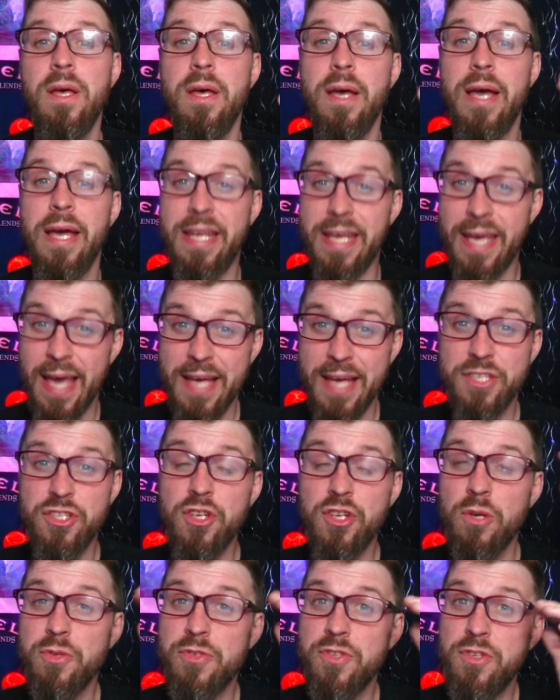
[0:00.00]
And he has
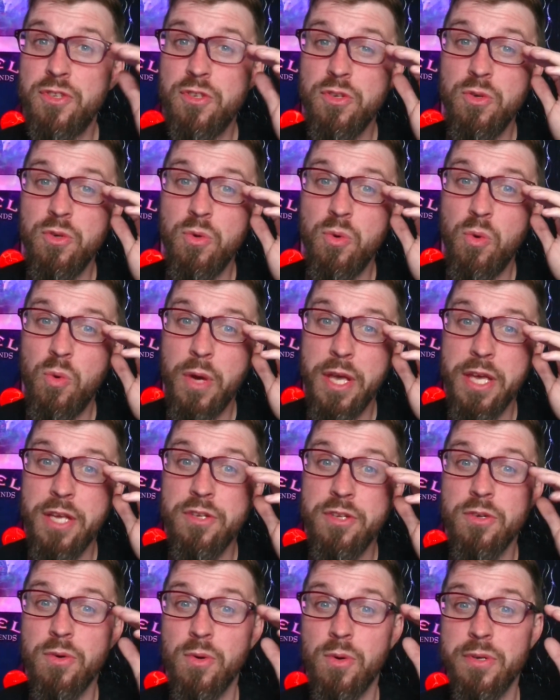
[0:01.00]
chosen to
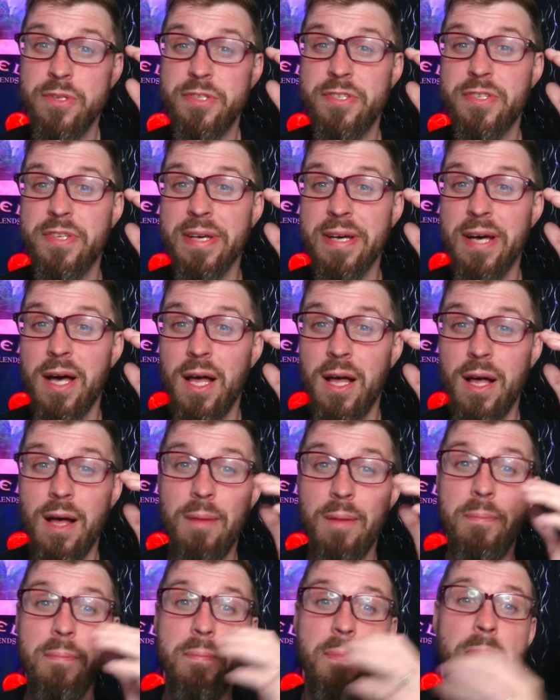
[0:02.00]
endorse
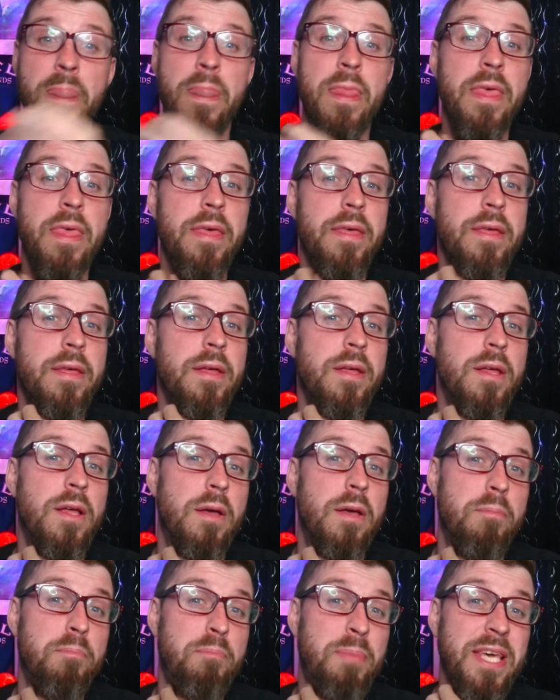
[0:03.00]
um,
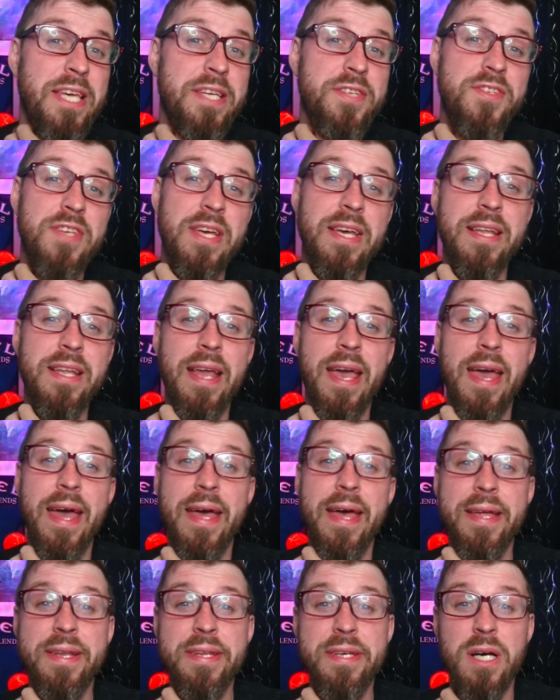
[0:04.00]
bees in
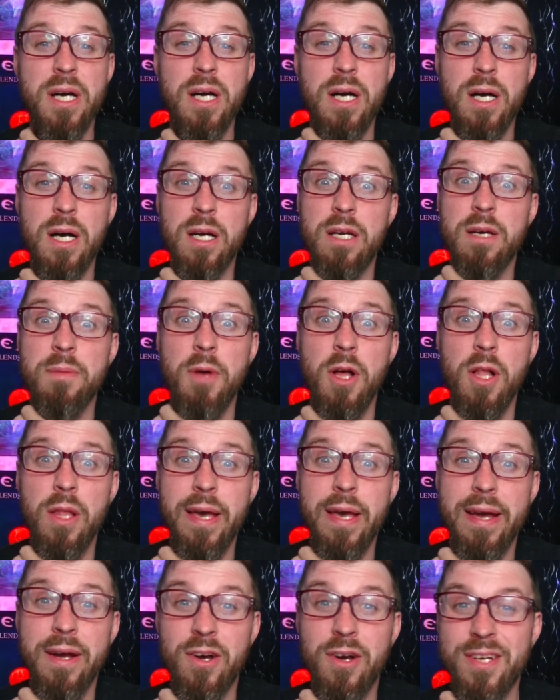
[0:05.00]
head uh, Kamala
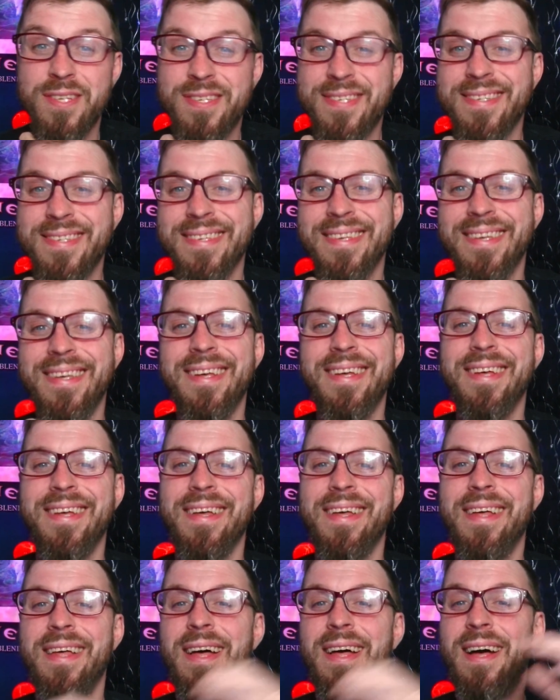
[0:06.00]
Harris
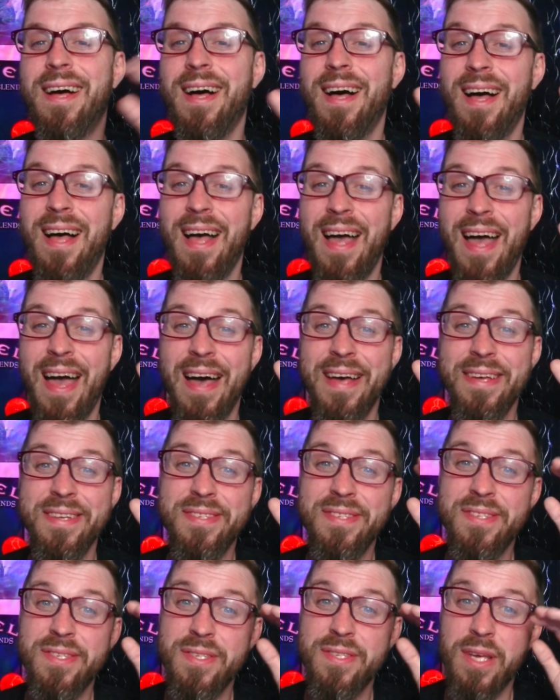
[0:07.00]
uh,
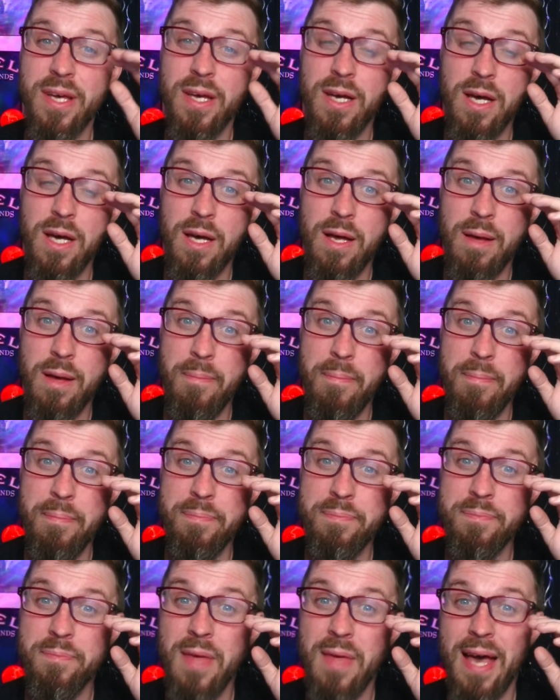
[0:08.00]
as
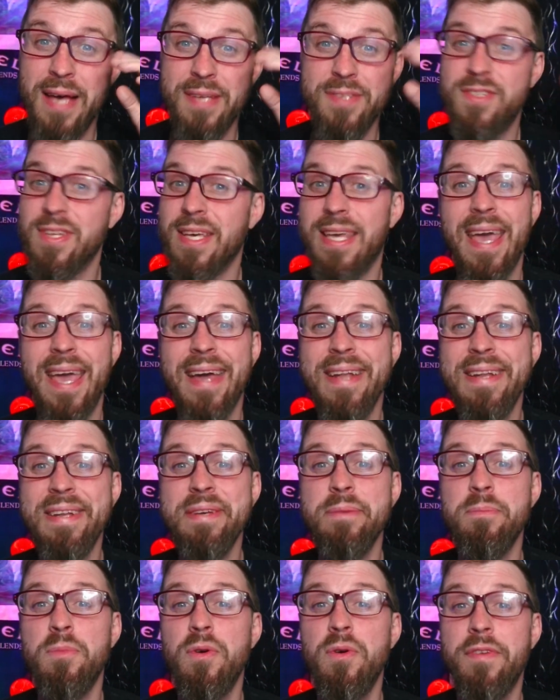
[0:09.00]
um, as the
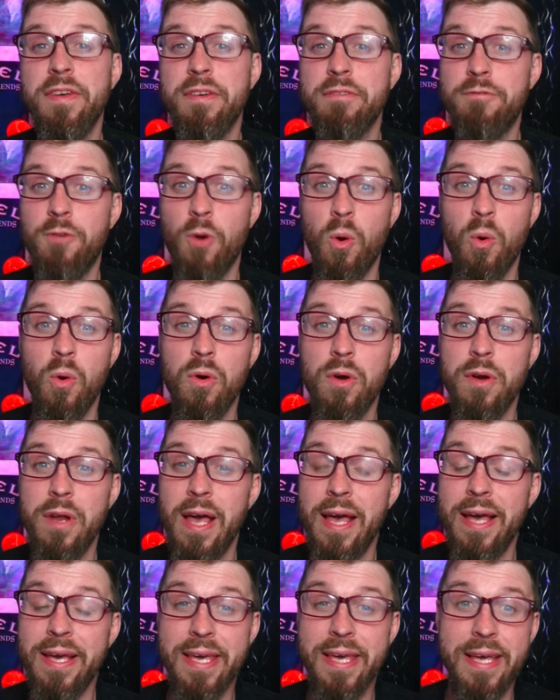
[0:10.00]
candidate moving forward
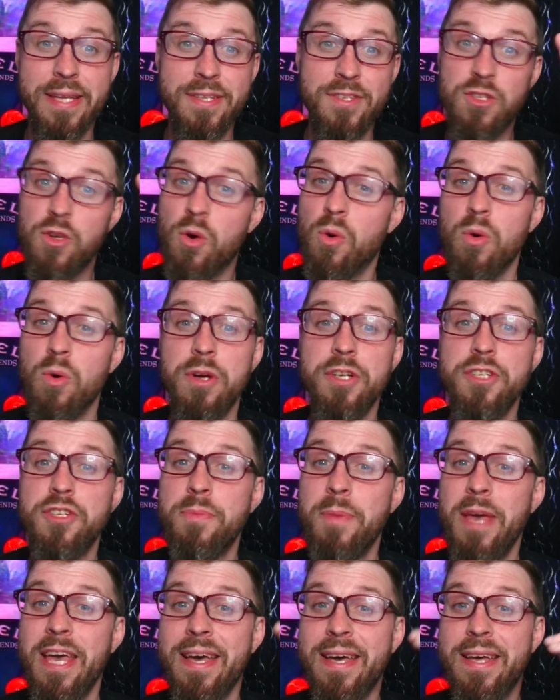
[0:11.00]
against Orange
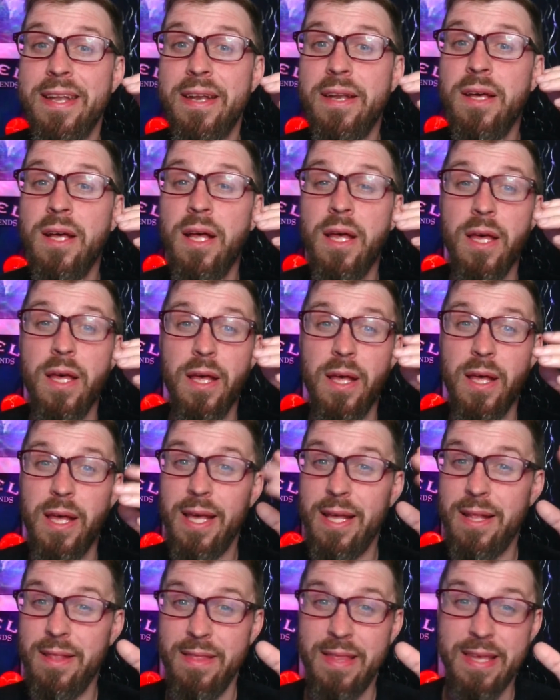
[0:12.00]
Man
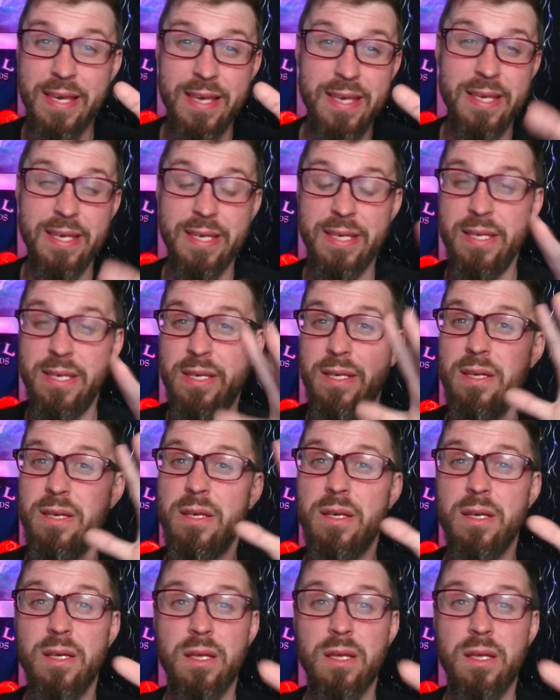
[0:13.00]
in the